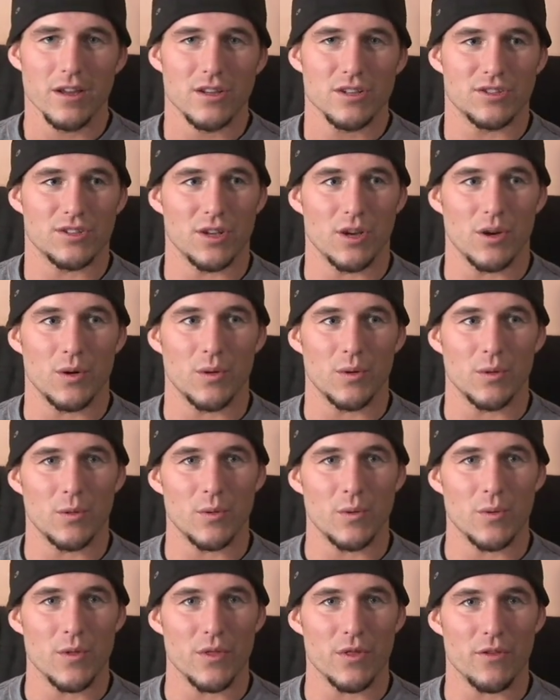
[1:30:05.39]

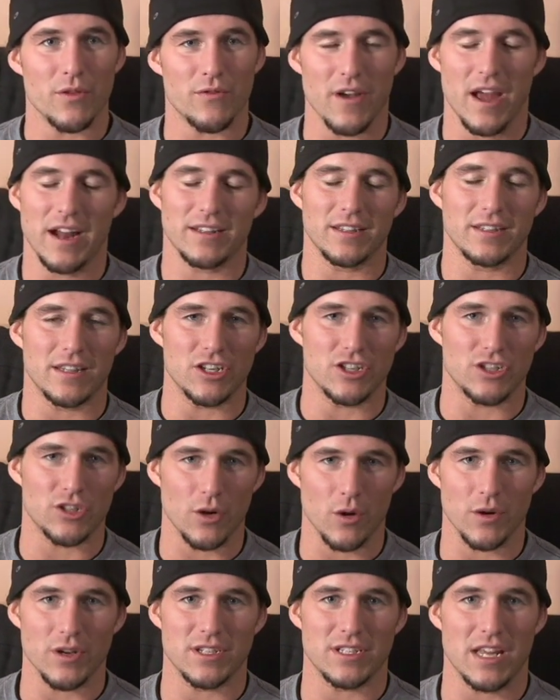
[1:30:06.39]
So the fact that they
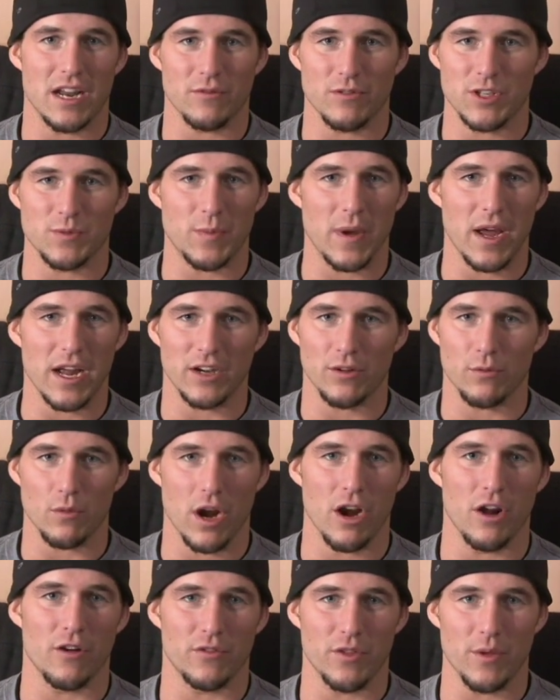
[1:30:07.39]
showed us that respect
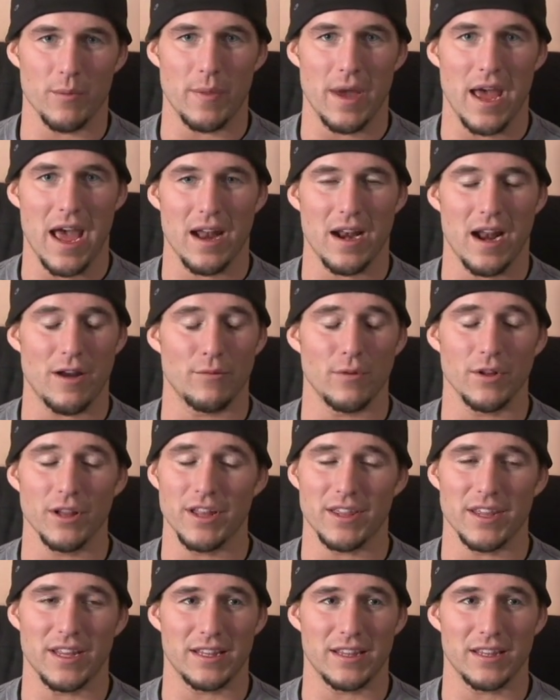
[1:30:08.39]
right off the bat, I
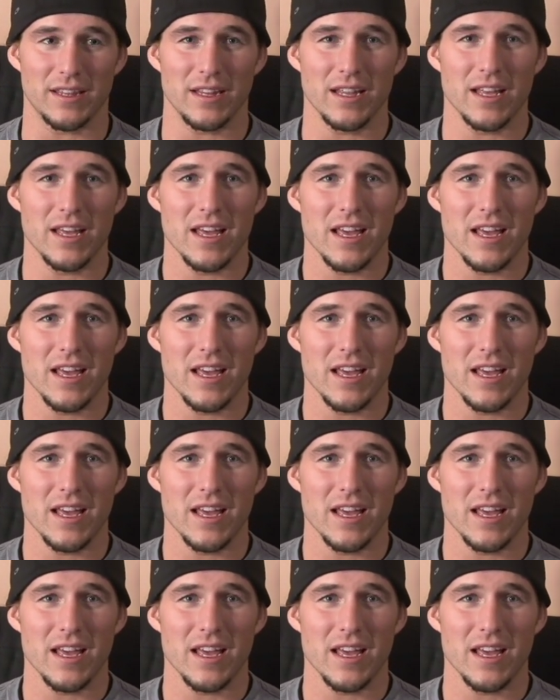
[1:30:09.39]
really think